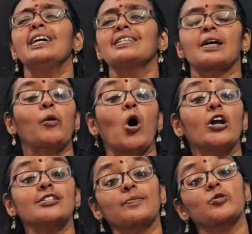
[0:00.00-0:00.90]
Some
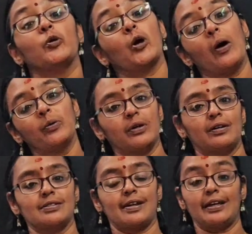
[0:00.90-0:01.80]
concepts you have to
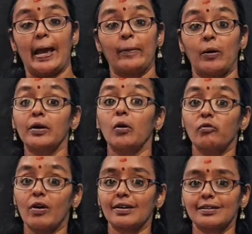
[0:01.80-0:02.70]
understand about
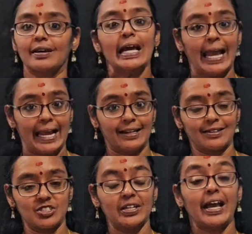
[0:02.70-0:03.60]
work,
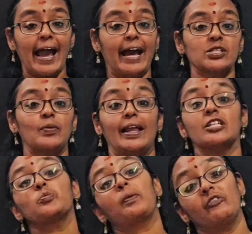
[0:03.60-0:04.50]
energy as well
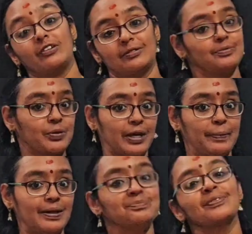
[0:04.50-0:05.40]
as power. Okay
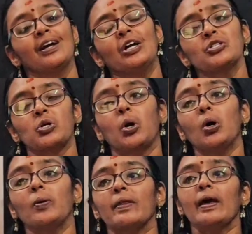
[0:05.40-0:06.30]
ma?
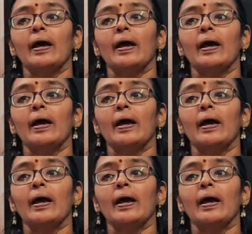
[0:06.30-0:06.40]
So